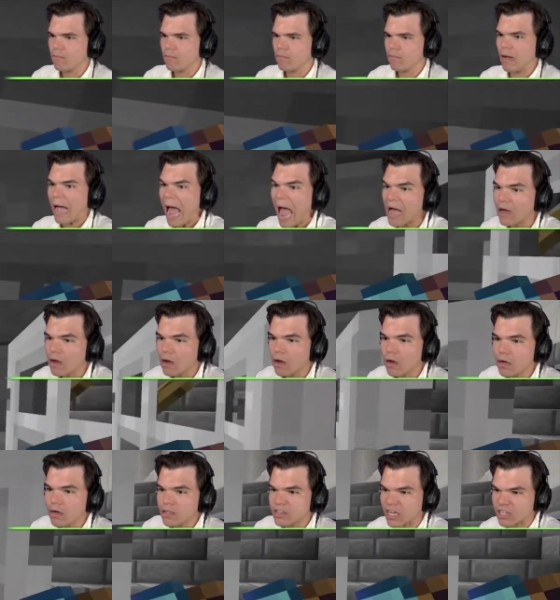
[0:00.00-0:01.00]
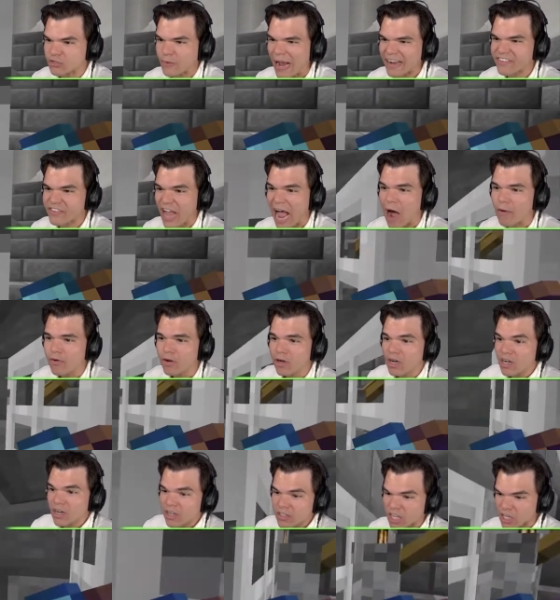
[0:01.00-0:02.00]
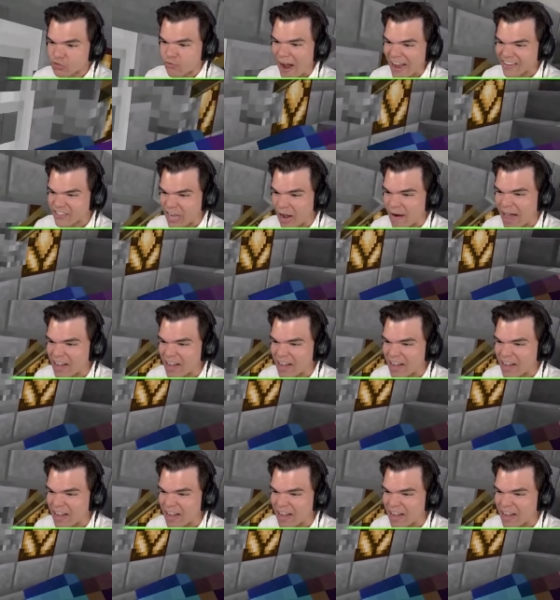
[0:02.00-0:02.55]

Ah! There's redstone! There's redstone, I